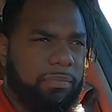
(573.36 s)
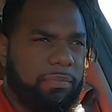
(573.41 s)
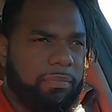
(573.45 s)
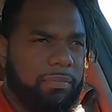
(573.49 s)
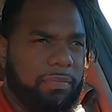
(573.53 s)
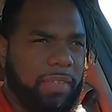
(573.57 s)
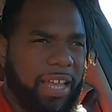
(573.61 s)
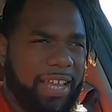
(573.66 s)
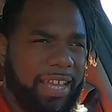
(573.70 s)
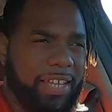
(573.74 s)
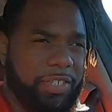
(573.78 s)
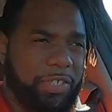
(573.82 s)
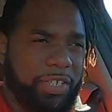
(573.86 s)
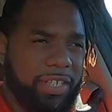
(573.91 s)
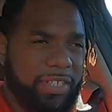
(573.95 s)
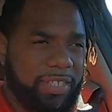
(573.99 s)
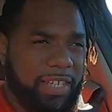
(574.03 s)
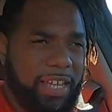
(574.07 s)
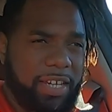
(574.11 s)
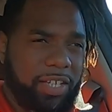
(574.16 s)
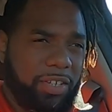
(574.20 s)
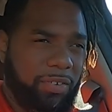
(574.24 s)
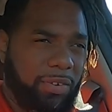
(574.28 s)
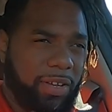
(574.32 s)
I guess you could
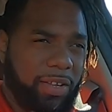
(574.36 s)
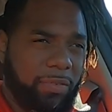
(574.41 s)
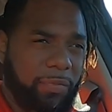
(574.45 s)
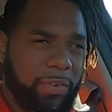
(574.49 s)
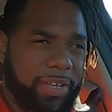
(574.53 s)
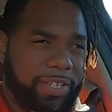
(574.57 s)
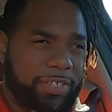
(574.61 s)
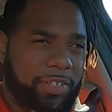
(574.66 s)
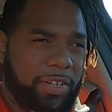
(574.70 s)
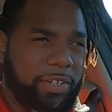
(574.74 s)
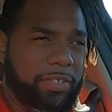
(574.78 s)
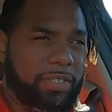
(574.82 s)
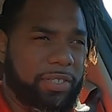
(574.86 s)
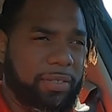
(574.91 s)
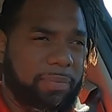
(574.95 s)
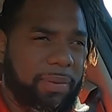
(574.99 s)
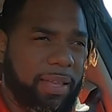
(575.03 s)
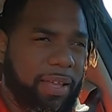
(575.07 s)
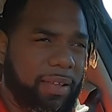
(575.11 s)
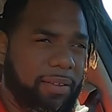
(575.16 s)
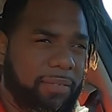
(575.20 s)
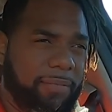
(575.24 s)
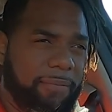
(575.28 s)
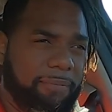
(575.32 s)
say, doing research
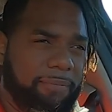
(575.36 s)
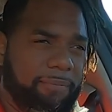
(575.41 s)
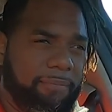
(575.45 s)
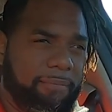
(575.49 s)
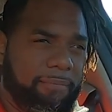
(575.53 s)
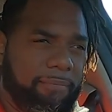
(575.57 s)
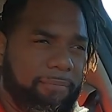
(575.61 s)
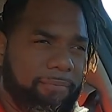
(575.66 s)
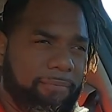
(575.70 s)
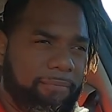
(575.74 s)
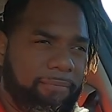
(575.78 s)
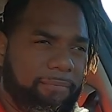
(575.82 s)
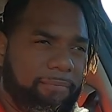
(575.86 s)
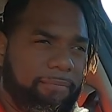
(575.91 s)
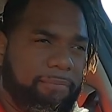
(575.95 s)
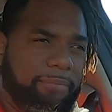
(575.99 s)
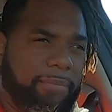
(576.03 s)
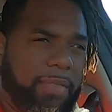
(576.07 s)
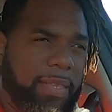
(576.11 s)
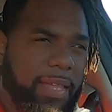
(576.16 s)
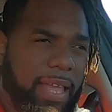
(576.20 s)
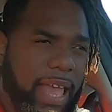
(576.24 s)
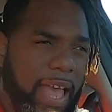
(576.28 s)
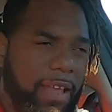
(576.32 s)
about
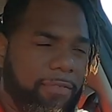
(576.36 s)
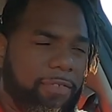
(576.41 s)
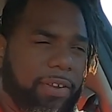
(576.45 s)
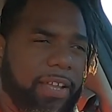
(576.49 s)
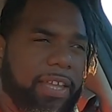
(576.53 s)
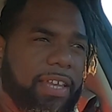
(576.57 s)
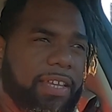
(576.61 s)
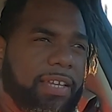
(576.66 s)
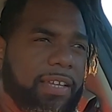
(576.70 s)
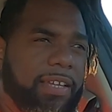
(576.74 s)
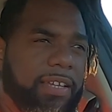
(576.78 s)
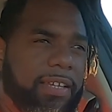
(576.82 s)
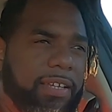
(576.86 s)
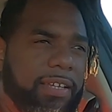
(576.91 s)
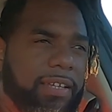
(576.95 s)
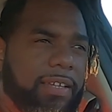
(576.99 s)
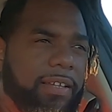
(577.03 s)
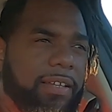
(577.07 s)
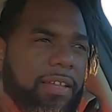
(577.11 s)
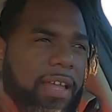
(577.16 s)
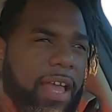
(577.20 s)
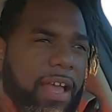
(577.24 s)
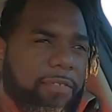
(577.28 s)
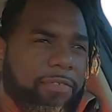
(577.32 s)

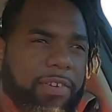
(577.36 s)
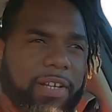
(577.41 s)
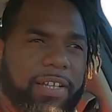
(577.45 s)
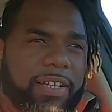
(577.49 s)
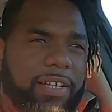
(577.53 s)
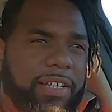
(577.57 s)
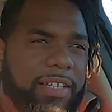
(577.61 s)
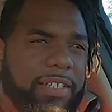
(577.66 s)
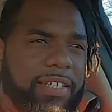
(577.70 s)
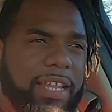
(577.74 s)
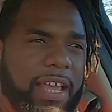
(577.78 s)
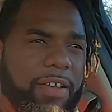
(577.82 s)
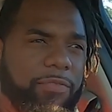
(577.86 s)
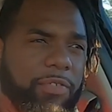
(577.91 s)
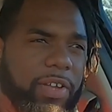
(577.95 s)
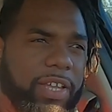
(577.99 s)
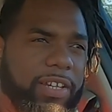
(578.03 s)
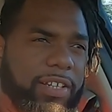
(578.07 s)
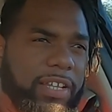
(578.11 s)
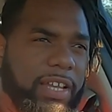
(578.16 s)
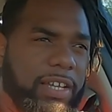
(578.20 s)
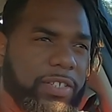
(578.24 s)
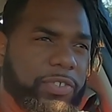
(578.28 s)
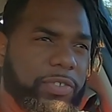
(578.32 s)
Africa and
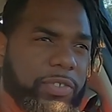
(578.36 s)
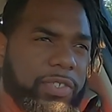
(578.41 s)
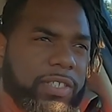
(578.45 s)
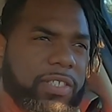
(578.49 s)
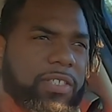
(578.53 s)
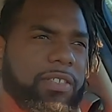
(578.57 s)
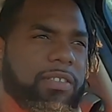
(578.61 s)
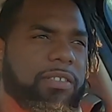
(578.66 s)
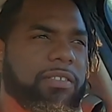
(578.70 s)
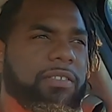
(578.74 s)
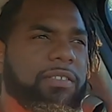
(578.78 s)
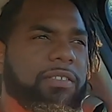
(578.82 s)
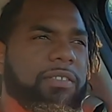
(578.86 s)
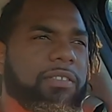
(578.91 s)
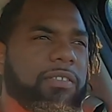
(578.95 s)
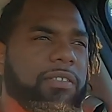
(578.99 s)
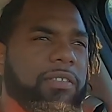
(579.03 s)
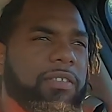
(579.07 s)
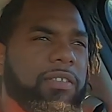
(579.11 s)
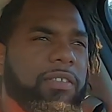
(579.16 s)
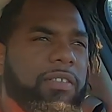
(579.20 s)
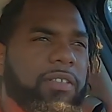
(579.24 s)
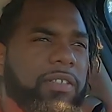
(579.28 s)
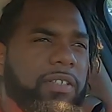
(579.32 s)
African countries,
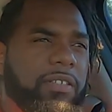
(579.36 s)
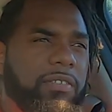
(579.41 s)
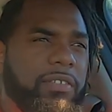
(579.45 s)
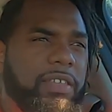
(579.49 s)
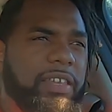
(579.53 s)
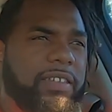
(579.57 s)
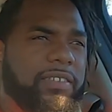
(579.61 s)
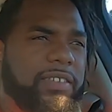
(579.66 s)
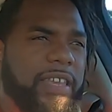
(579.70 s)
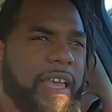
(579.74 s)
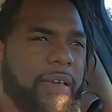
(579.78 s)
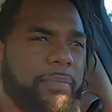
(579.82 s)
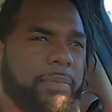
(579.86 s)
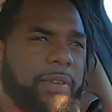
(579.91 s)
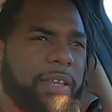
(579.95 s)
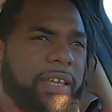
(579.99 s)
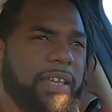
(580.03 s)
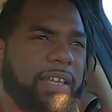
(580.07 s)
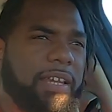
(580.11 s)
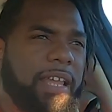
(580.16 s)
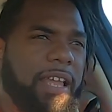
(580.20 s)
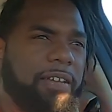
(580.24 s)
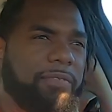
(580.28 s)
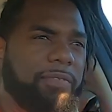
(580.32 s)
things
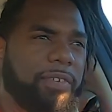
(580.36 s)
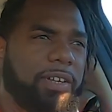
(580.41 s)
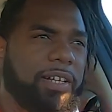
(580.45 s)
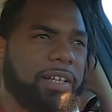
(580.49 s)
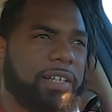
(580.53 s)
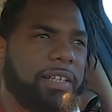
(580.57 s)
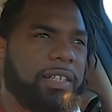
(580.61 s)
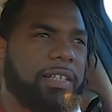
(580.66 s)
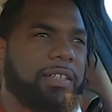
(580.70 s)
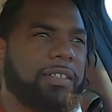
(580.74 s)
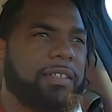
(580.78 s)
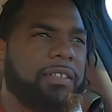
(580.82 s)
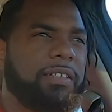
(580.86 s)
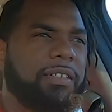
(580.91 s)
happening in Africa.